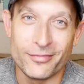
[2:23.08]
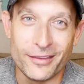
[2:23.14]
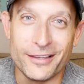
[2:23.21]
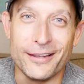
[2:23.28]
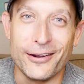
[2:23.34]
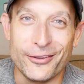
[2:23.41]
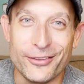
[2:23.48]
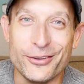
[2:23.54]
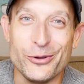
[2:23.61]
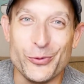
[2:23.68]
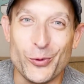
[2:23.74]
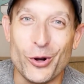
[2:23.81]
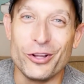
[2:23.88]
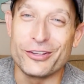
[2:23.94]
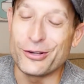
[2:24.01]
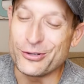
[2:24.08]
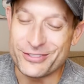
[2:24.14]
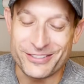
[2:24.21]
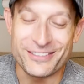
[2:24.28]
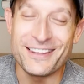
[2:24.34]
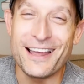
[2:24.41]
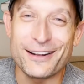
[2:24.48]
new roller
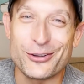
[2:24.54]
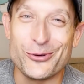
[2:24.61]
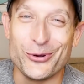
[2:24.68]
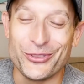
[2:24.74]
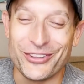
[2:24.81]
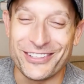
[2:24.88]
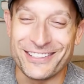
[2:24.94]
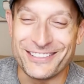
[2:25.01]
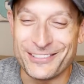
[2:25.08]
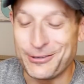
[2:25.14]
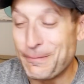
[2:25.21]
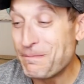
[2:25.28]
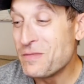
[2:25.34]
coaster. Not a cool thing to do.